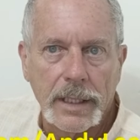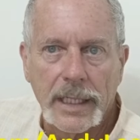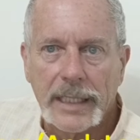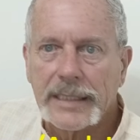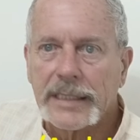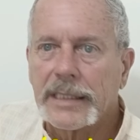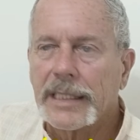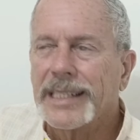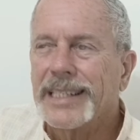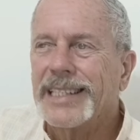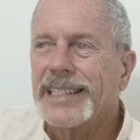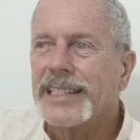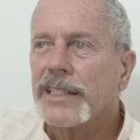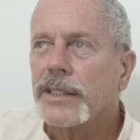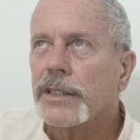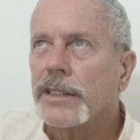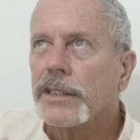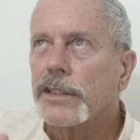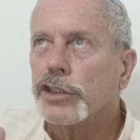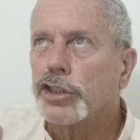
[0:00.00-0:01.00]
It's
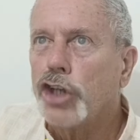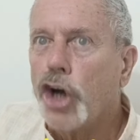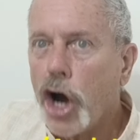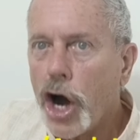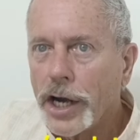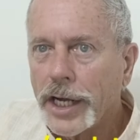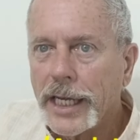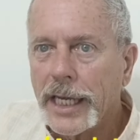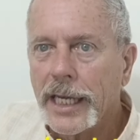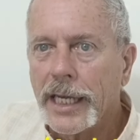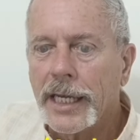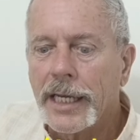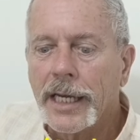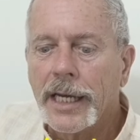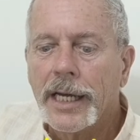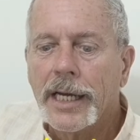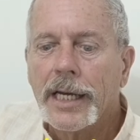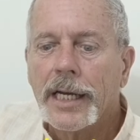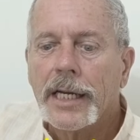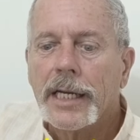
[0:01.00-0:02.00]
talking
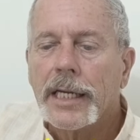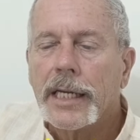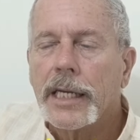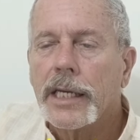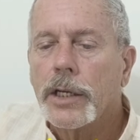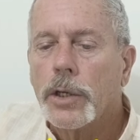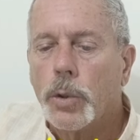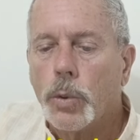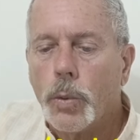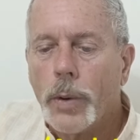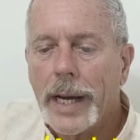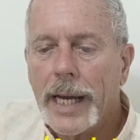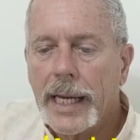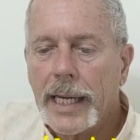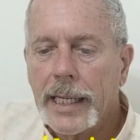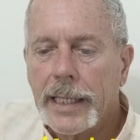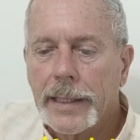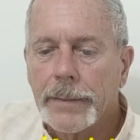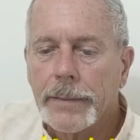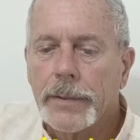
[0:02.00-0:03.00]
in a
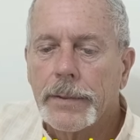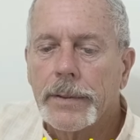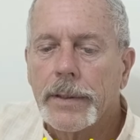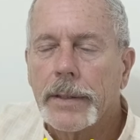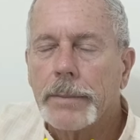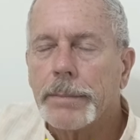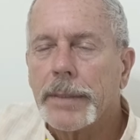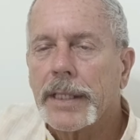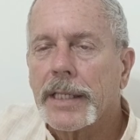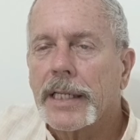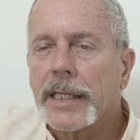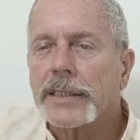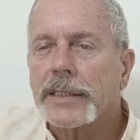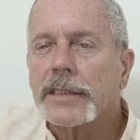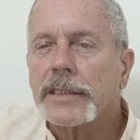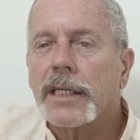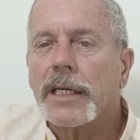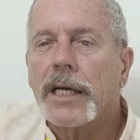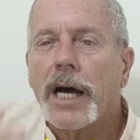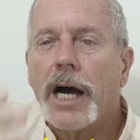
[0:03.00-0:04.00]
way,
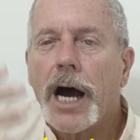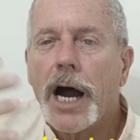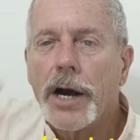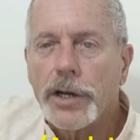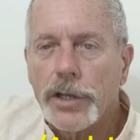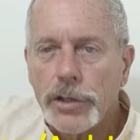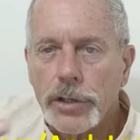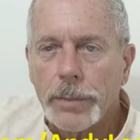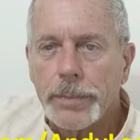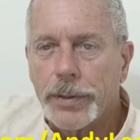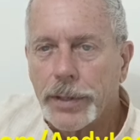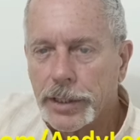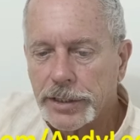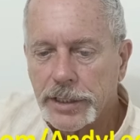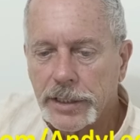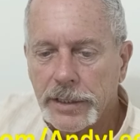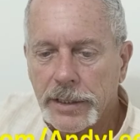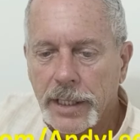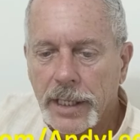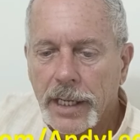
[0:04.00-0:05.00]
because are you a
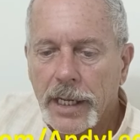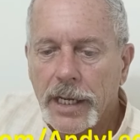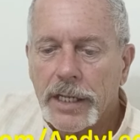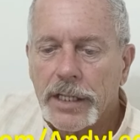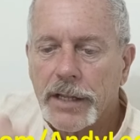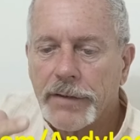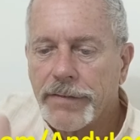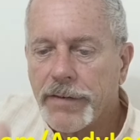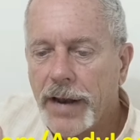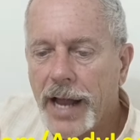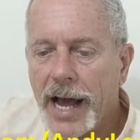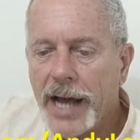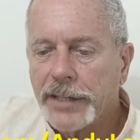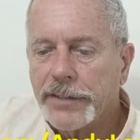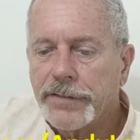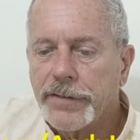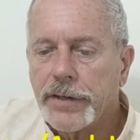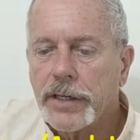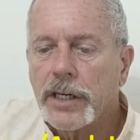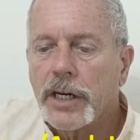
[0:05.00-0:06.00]
person? The
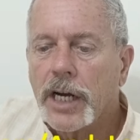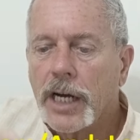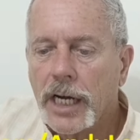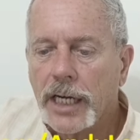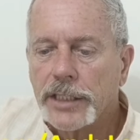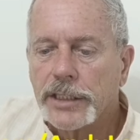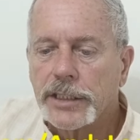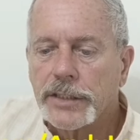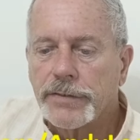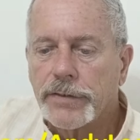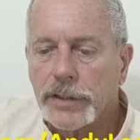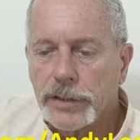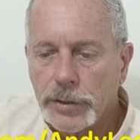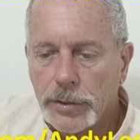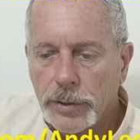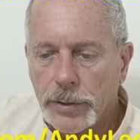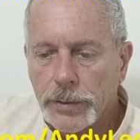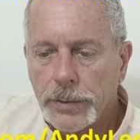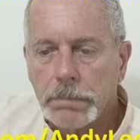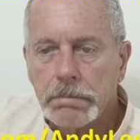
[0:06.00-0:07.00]
philosopher hunts for
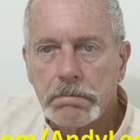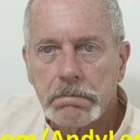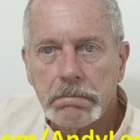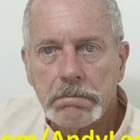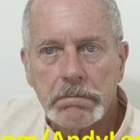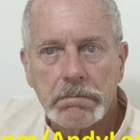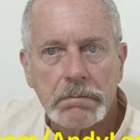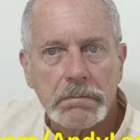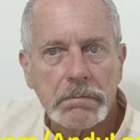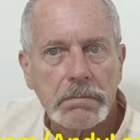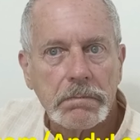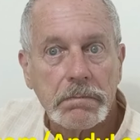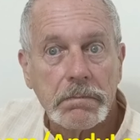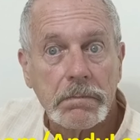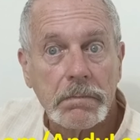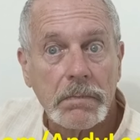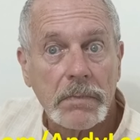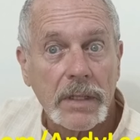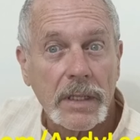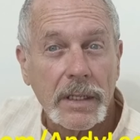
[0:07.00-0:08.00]
truth.
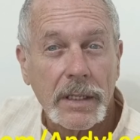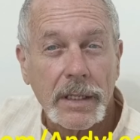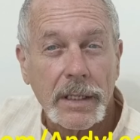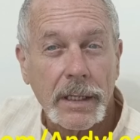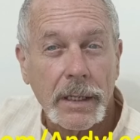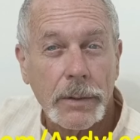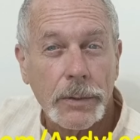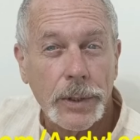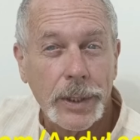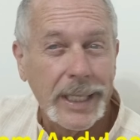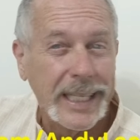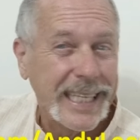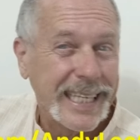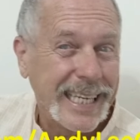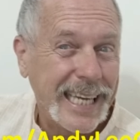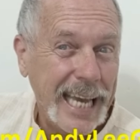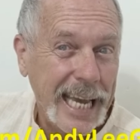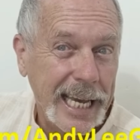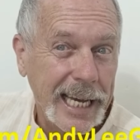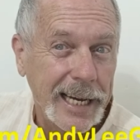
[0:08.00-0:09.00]
really
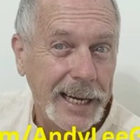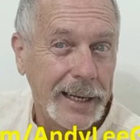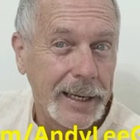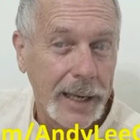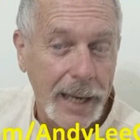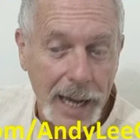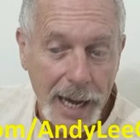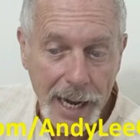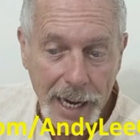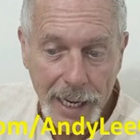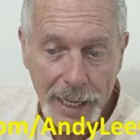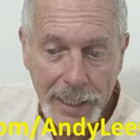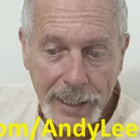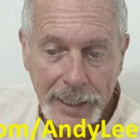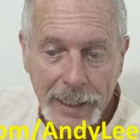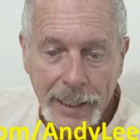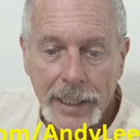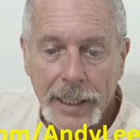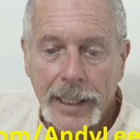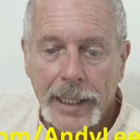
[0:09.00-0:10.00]
can't
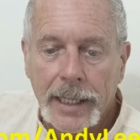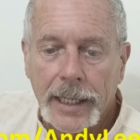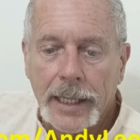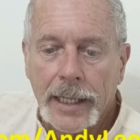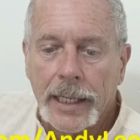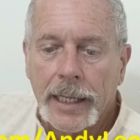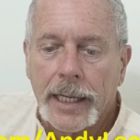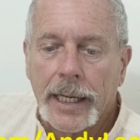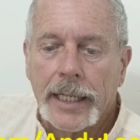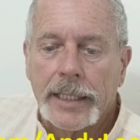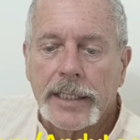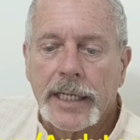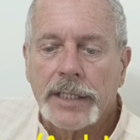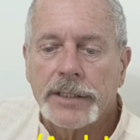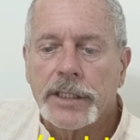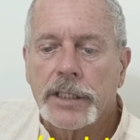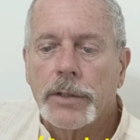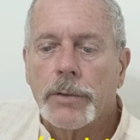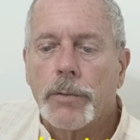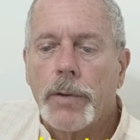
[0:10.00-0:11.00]
lie and
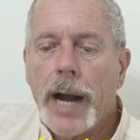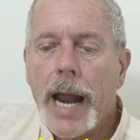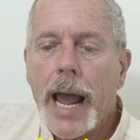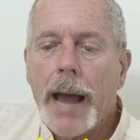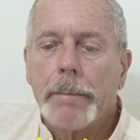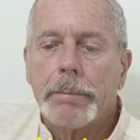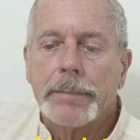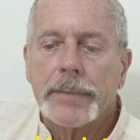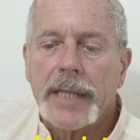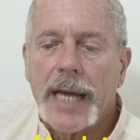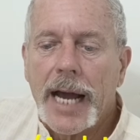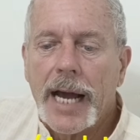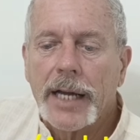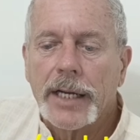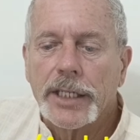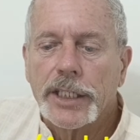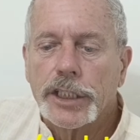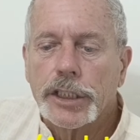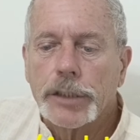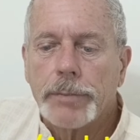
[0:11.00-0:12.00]
doesn't wrap
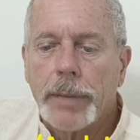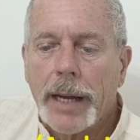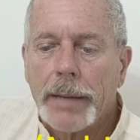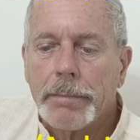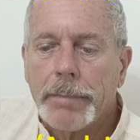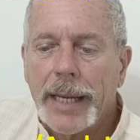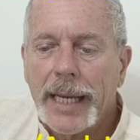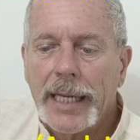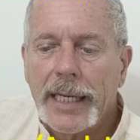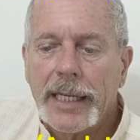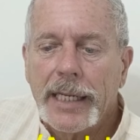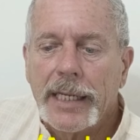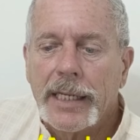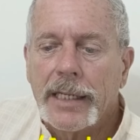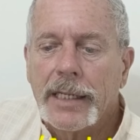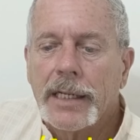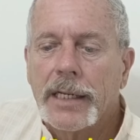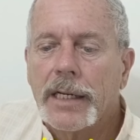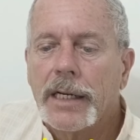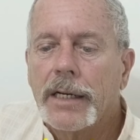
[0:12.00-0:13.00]
knowledge by
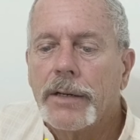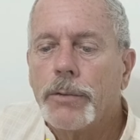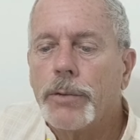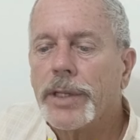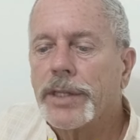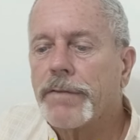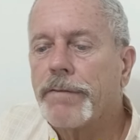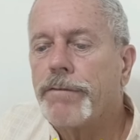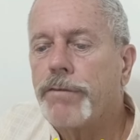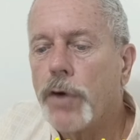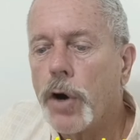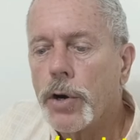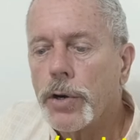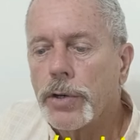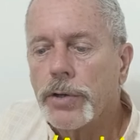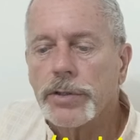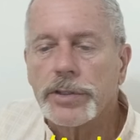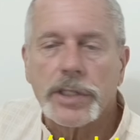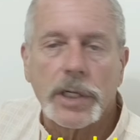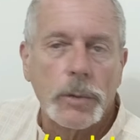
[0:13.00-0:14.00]
baiting with
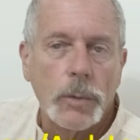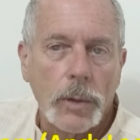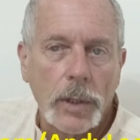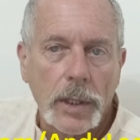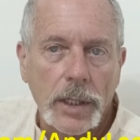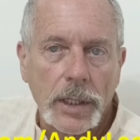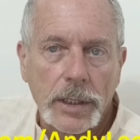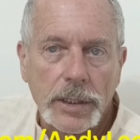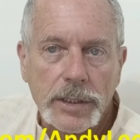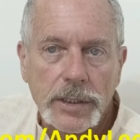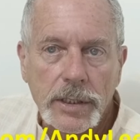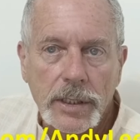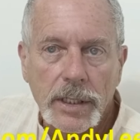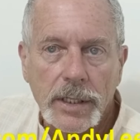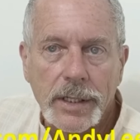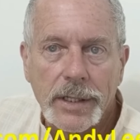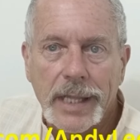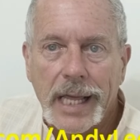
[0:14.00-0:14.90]
photos and words.